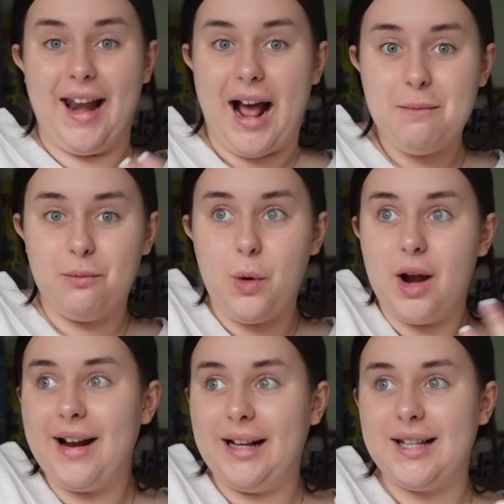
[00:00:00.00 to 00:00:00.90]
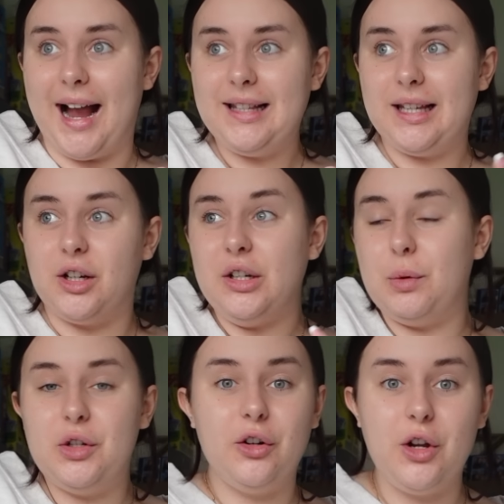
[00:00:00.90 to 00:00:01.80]
and we're excited because
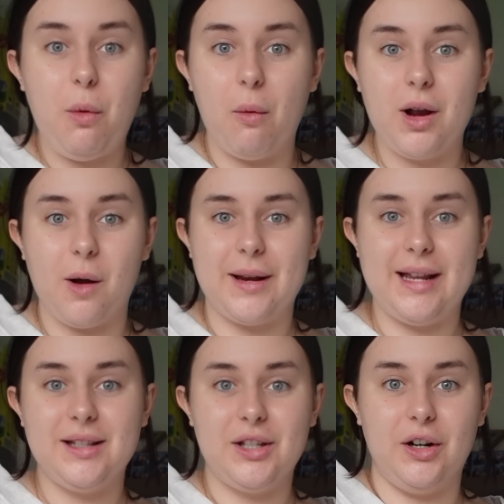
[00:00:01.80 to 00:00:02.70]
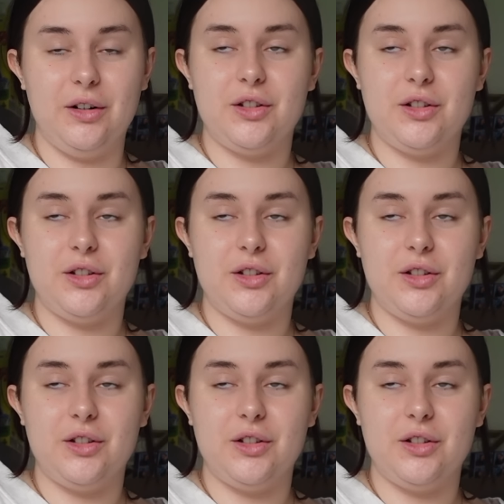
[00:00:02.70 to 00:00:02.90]
we don't know what we're going into.